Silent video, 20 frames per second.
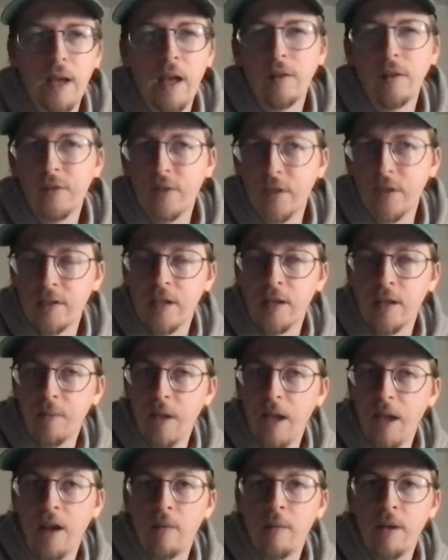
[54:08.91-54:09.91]
else
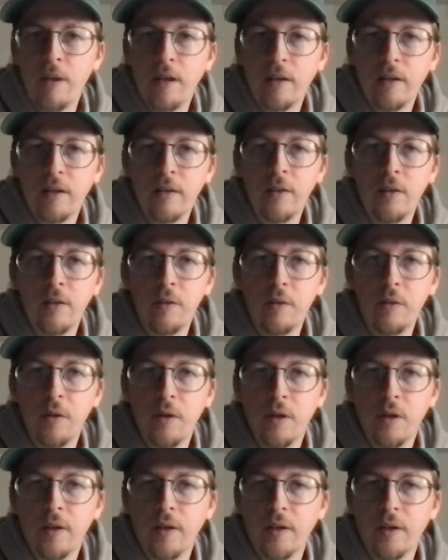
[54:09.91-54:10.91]
except Airmail and the New
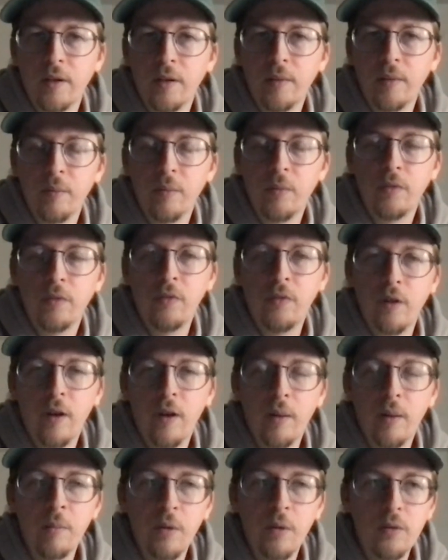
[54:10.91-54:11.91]
Yorker
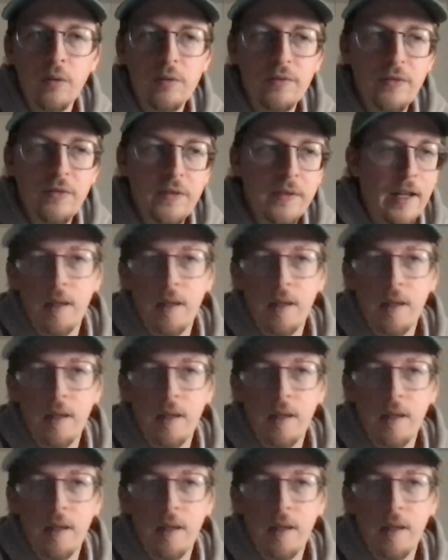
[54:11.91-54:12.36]
before I moved.